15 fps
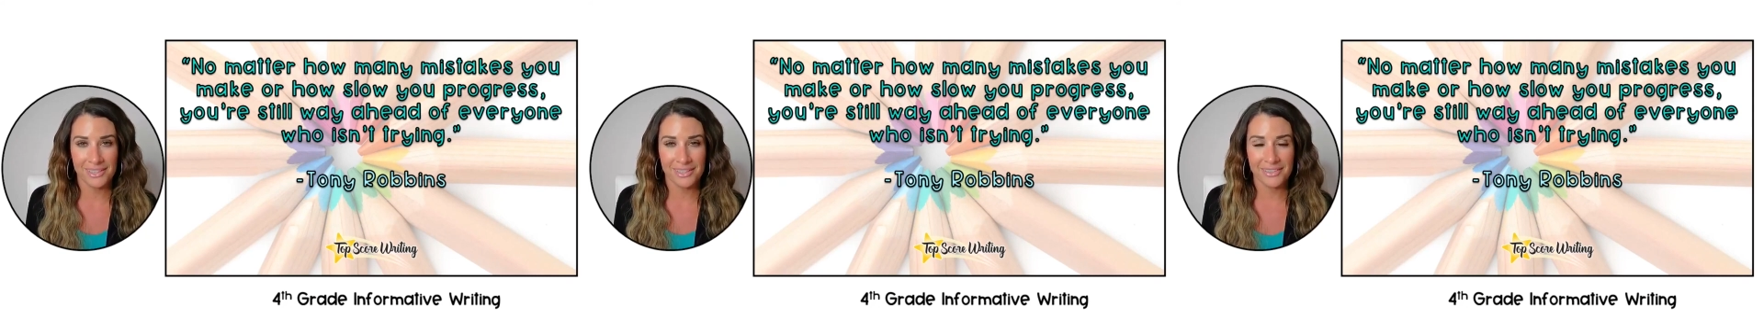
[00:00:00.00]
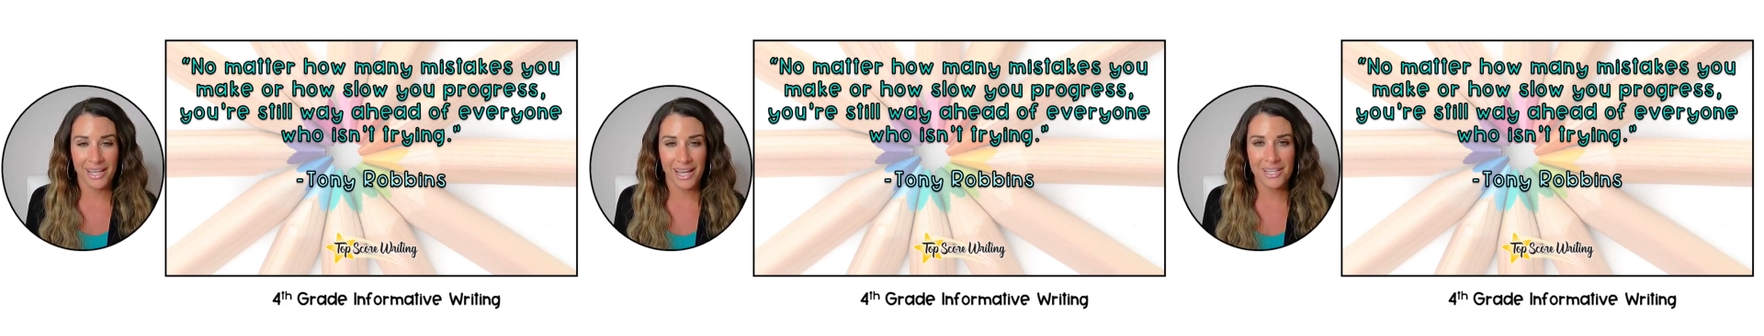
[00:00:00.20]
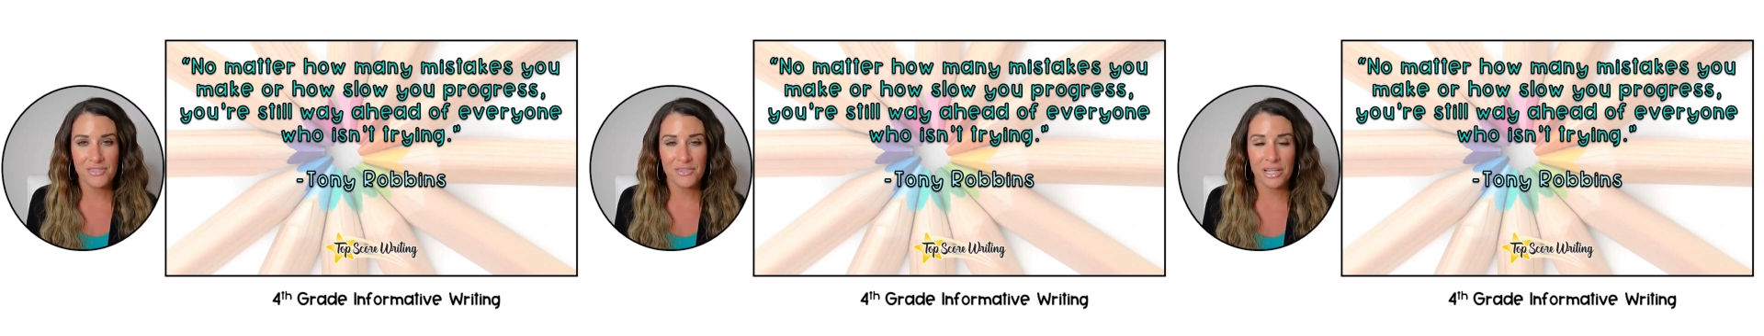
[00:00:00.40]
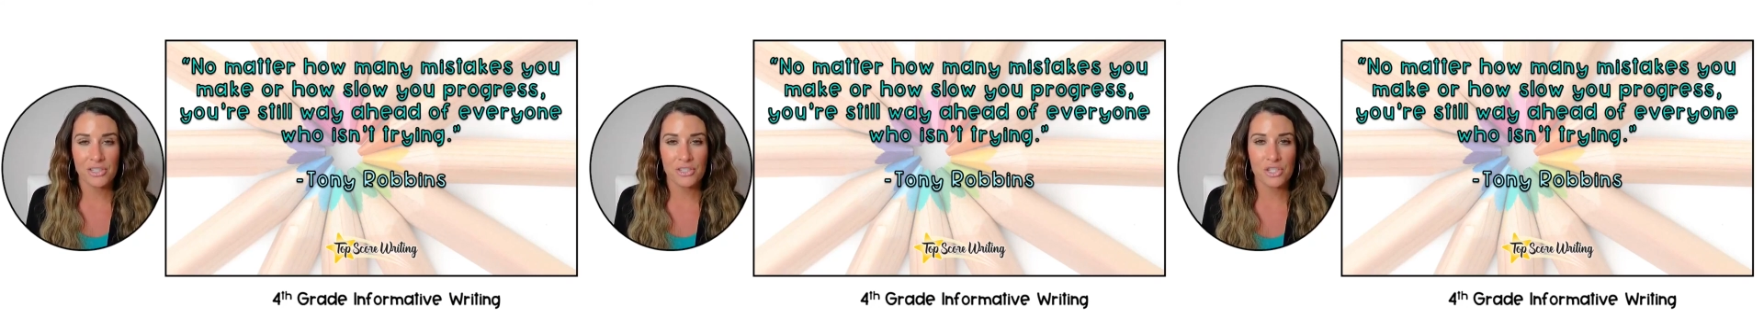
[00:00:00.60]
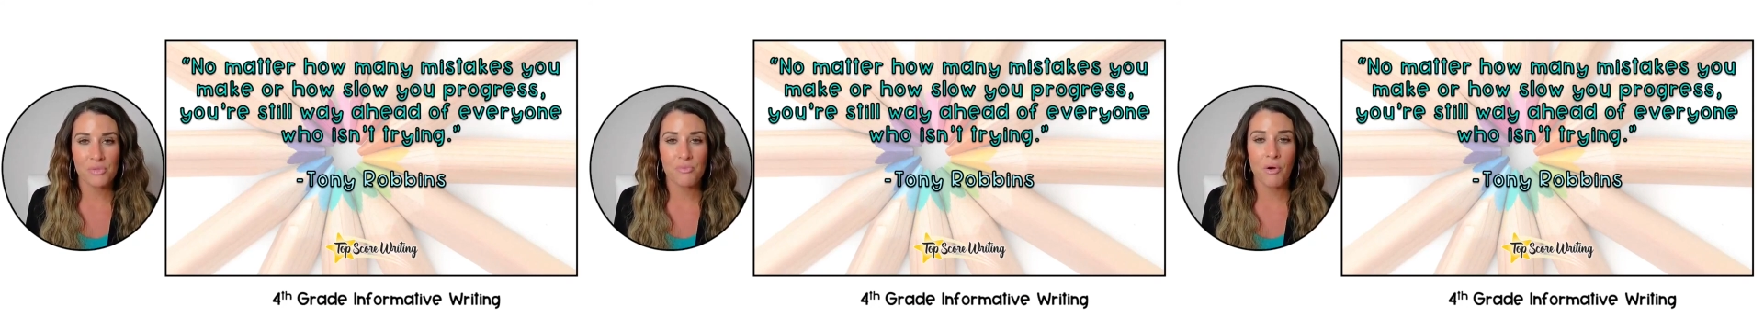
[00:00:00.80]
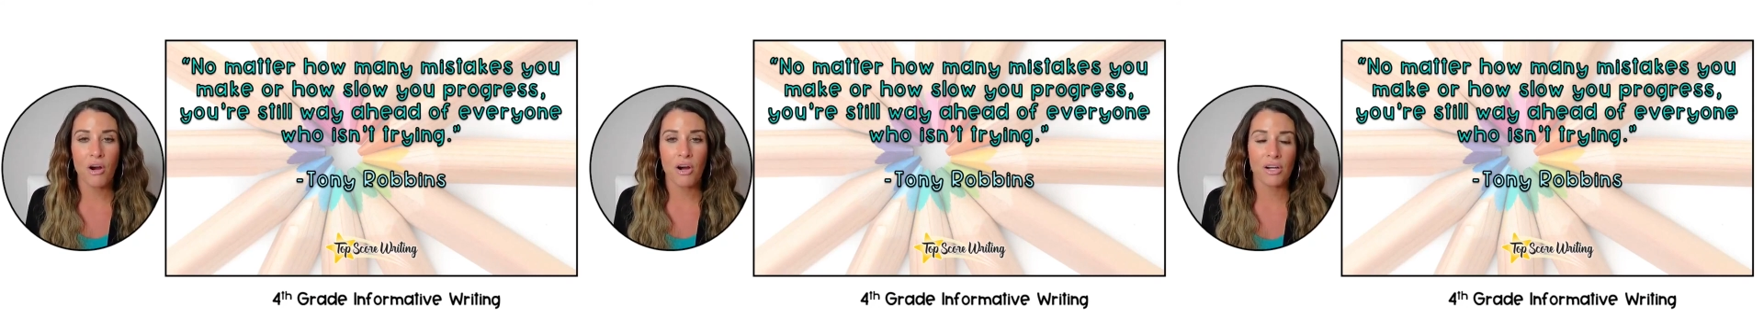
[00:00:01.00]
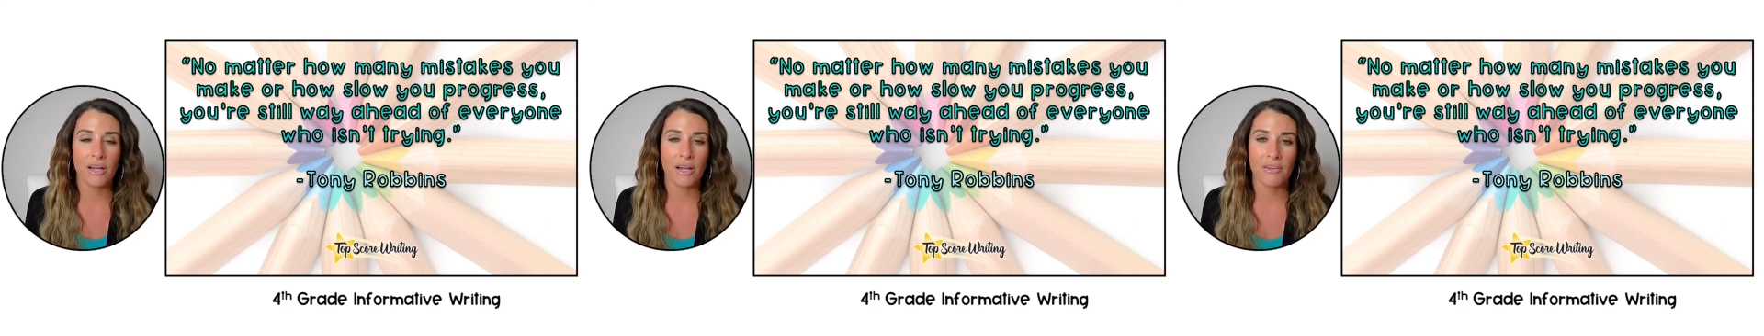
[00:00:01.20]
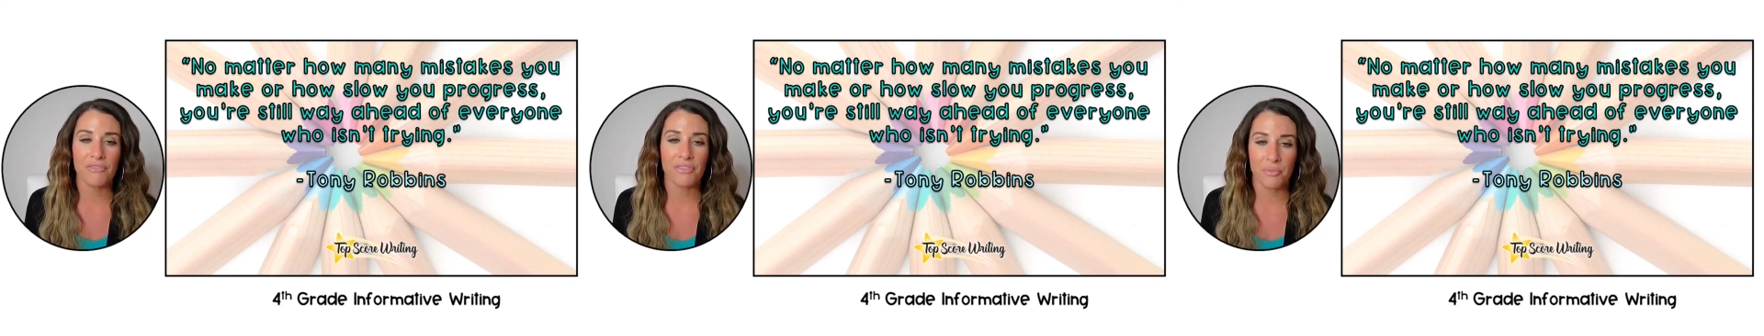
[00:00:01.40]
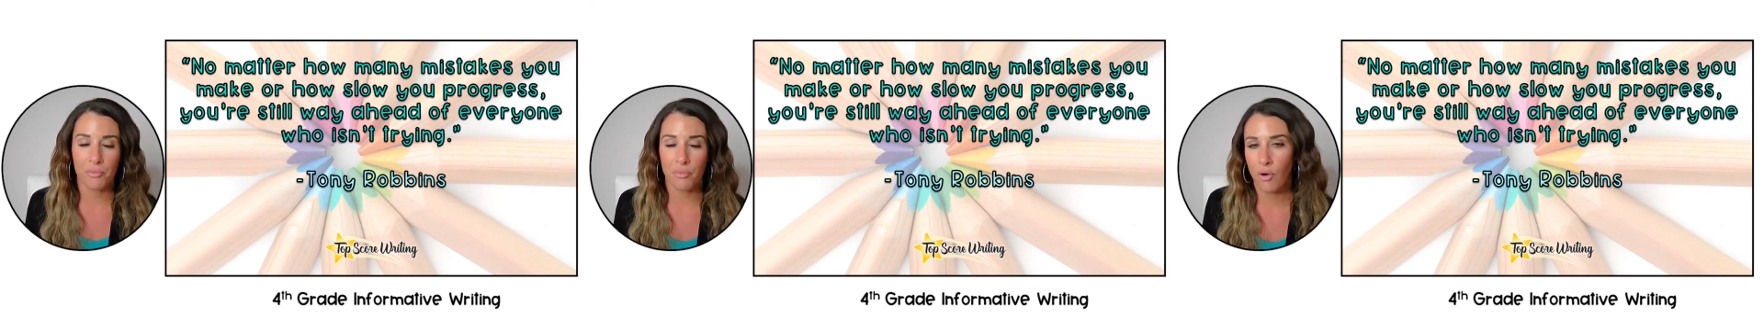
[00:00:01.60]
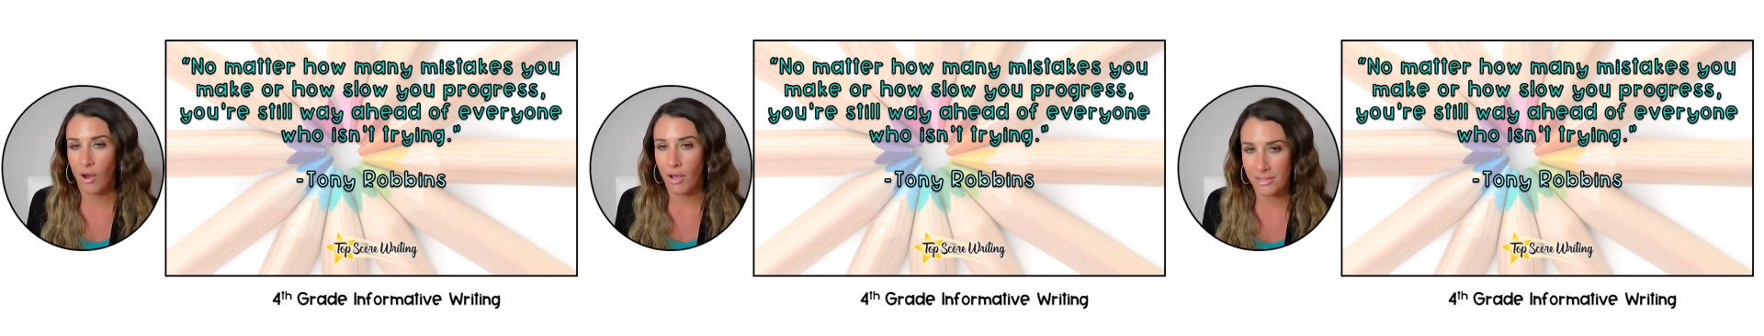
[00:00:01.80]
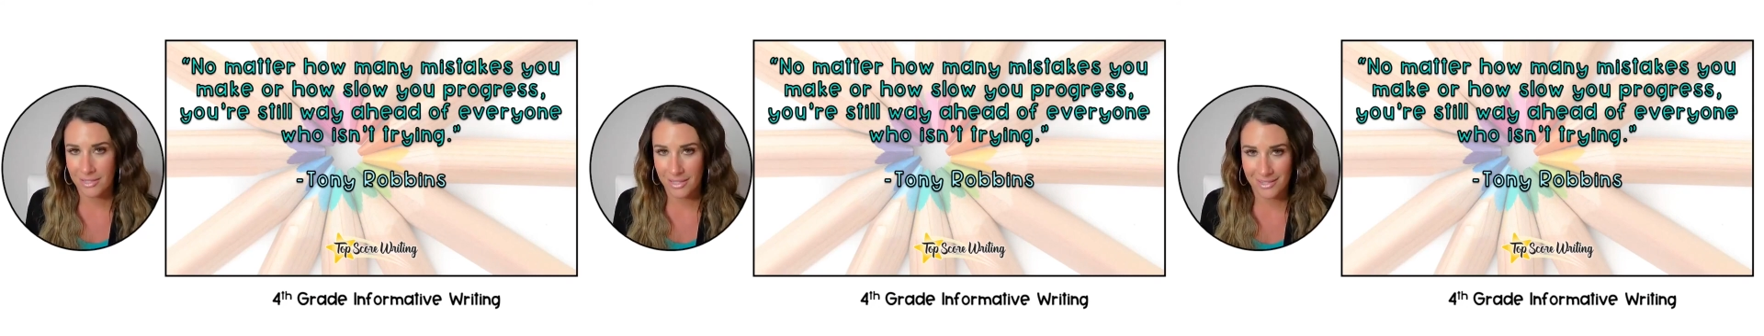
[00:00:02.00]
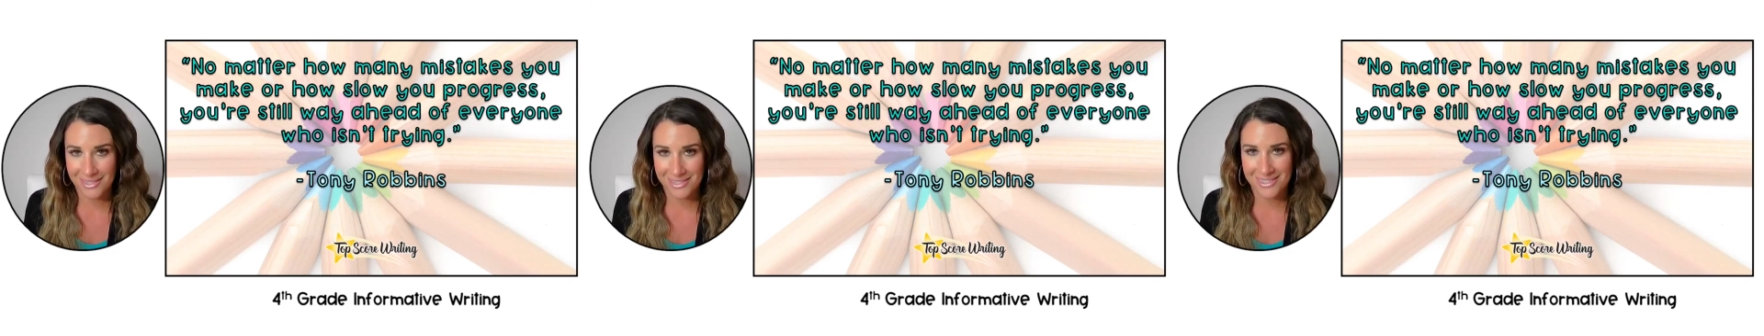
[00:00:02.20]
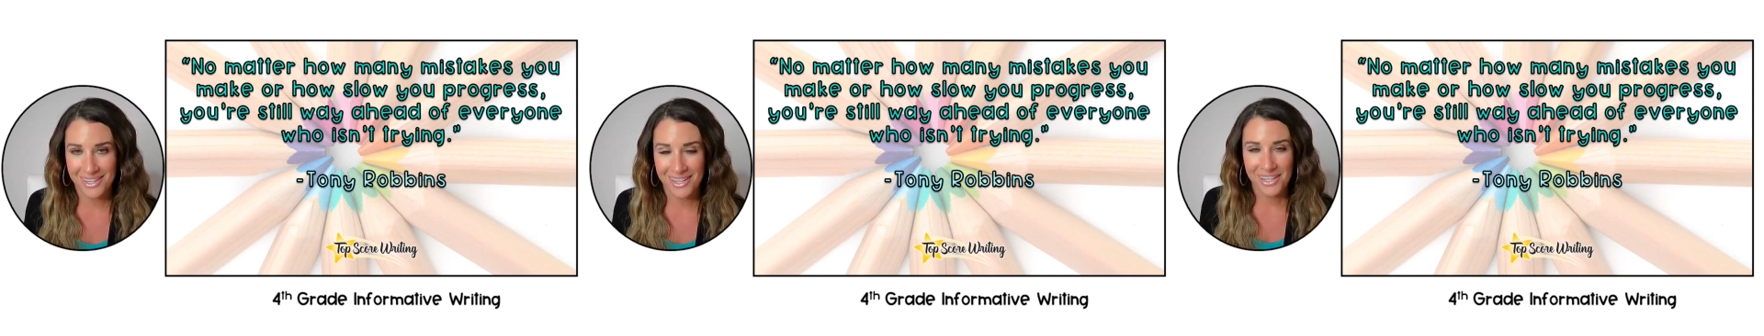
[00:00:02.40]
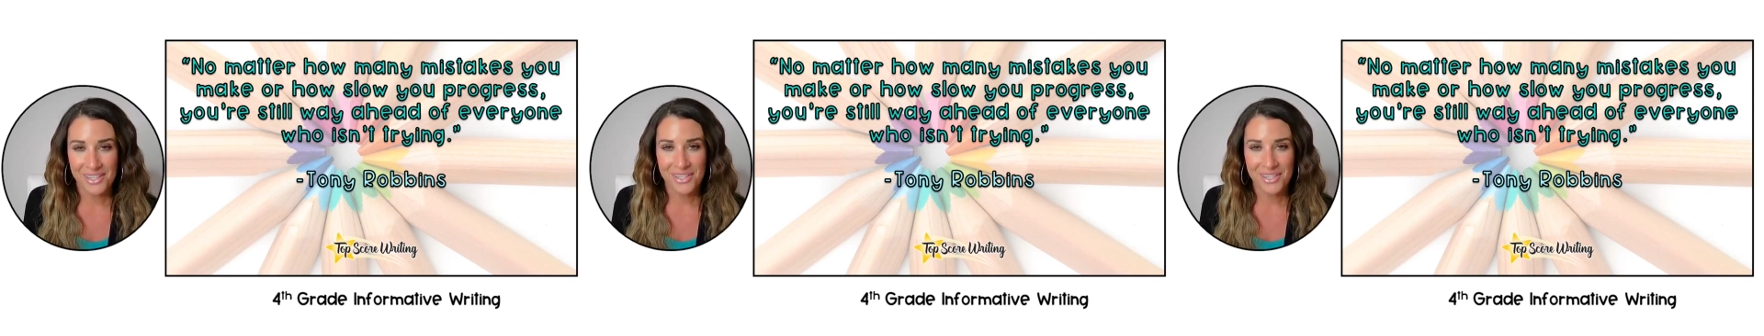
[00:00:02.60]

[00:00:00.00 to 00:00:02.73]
Okay, so that's just part of the process.